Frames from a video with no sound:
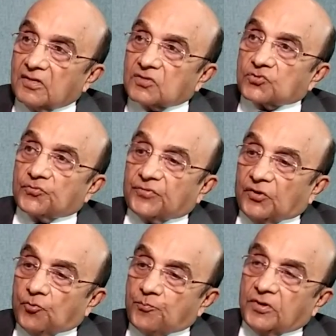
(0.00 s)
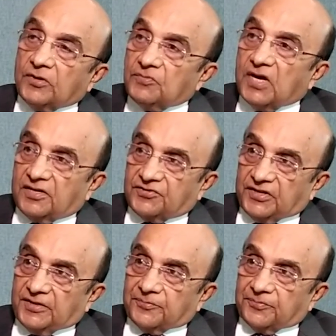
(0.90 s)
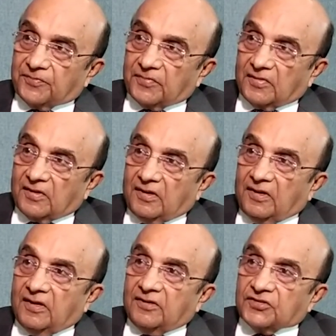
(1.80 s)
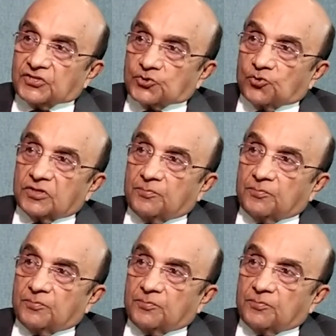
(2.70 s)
So if I open up the artery and restore the